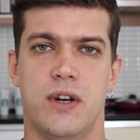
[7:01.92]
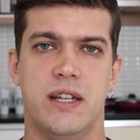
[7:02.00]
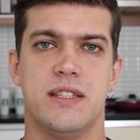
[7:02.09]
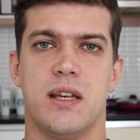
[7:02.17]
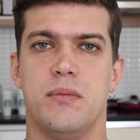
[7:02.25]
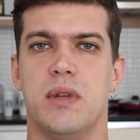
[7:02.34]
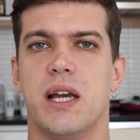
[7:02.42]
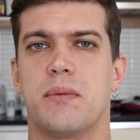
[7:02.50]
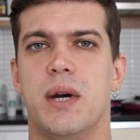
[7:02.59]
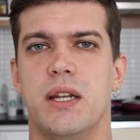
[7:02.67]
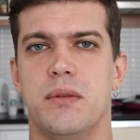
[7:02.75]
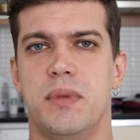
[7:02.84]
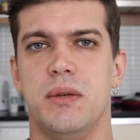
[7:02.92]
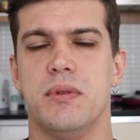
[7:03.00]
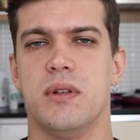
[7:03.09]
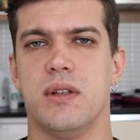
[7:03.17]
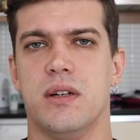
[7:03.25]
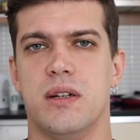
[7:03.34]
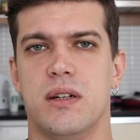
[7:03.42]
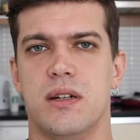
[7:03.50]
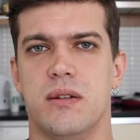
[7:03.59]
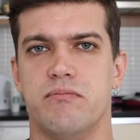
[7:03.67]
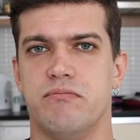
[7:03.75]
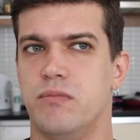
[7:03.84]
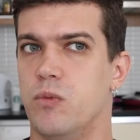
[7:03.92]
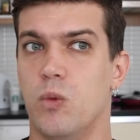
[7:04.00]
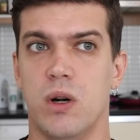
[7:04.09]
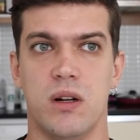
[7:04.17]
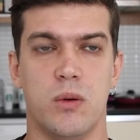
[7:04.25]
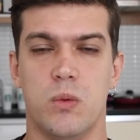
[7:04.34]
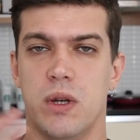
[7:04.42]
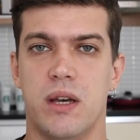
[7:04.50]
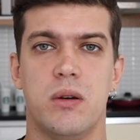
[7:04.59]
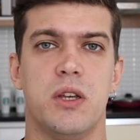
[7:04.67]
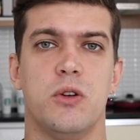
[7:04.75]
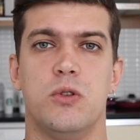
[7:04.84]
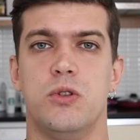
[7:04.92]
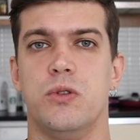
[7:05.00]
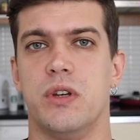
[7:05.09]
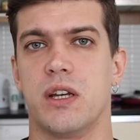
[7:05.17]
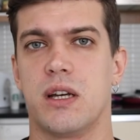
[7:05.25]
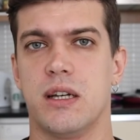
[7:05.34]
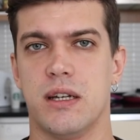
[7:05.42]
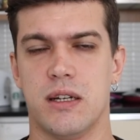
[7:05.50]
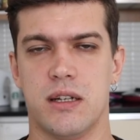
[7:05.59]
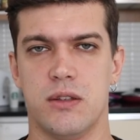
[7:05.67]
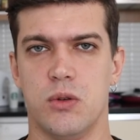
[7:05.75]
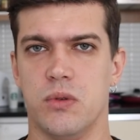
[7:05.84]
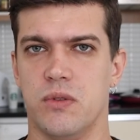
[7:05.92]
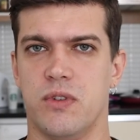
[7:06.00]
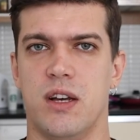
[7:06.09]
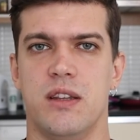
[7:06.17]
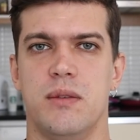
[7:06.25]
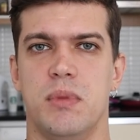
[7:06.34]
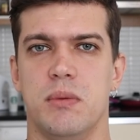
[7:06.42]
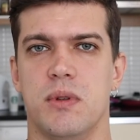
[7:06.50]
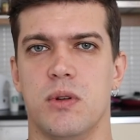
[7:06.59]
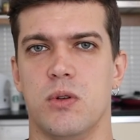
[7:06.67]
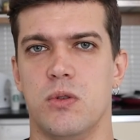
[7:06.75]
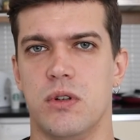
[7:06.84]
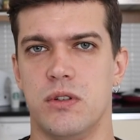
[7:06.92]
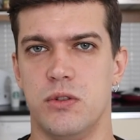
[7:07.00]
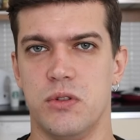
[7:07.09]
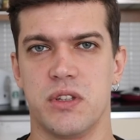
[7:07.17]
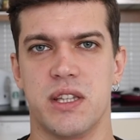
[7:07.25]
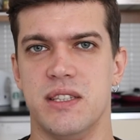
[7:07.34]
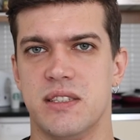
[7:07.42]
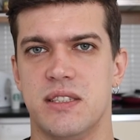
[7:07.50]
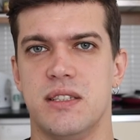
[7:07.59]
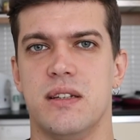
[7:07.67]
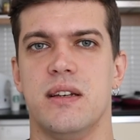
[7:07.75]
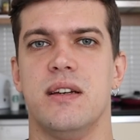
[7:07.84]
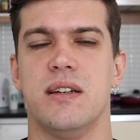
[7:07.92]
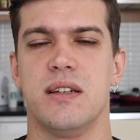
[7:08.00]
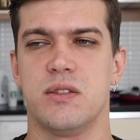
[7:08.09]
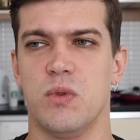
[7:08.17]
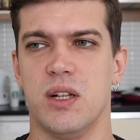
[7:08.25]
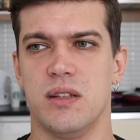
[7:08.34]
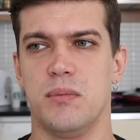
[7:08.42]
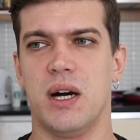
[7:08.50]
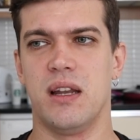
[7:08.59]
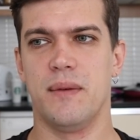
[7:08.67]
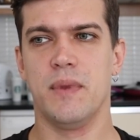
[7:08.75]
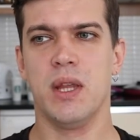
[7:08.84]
find some like-minded people. Well, whatever you're doing, you will find the people who are doing this as well in Bali.